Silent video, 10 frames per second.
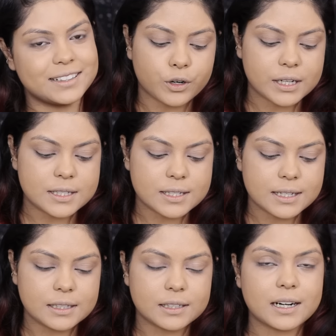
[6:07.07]
For
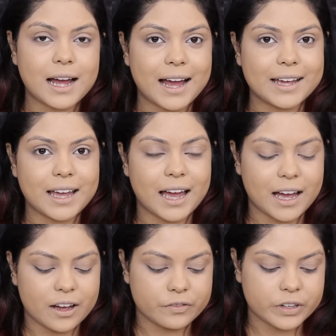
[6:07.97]
concealer, I
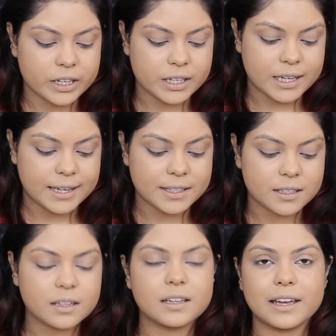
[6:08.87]
have
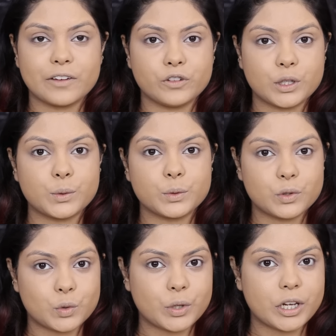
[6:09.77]
again gave you
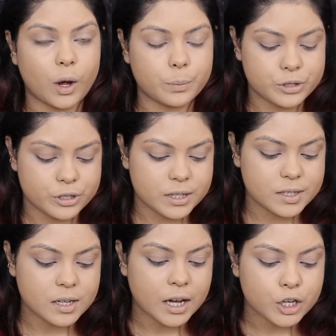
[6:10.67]
three options: